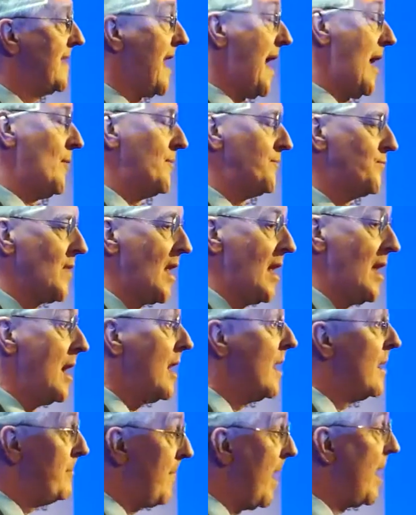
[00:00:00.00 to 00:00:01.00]
Now,
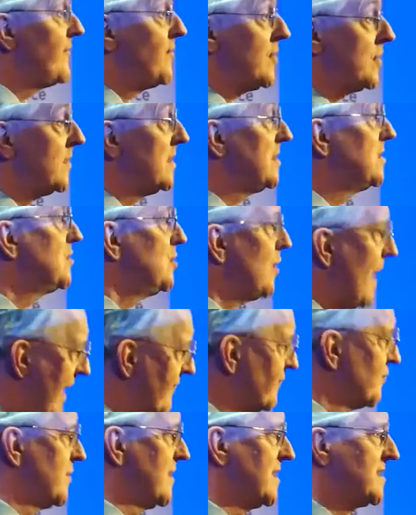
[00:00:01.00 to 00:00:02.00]
my view is you
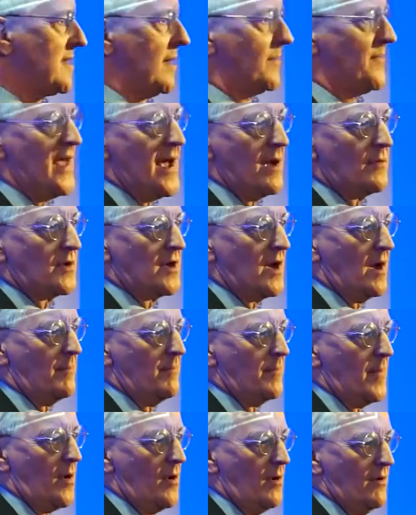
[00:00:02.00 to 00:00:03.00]
have to accept the
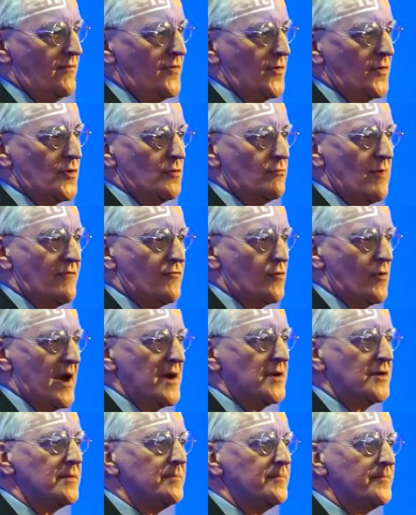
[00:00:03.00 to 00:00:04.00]
outcome of the
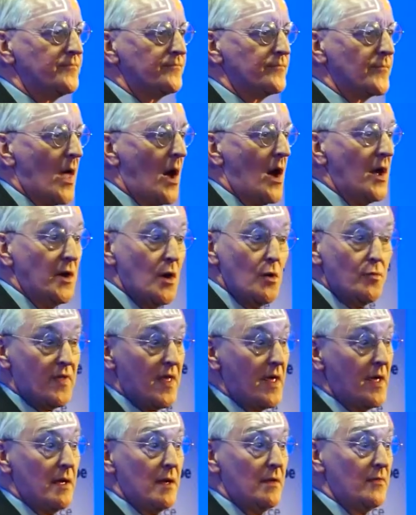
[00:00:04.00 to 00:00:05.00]
referendum. I know
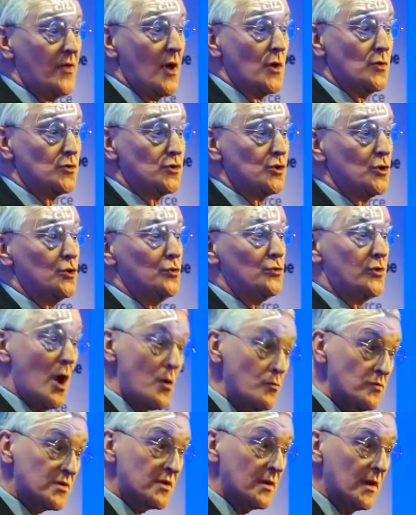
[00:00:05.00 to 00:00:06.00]
there are those who
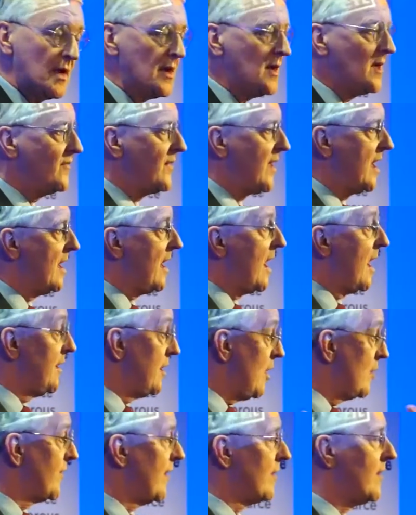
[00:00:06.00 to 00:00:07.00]
don't.
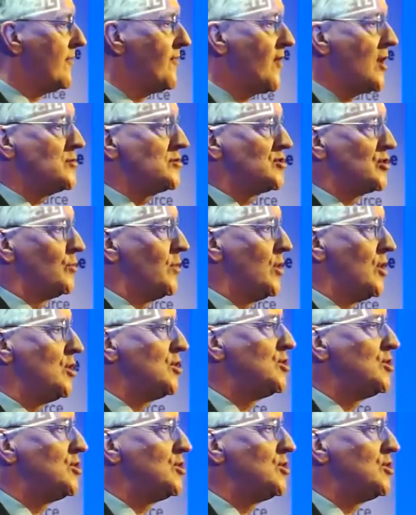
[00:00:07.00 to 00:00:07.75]
I know there are those who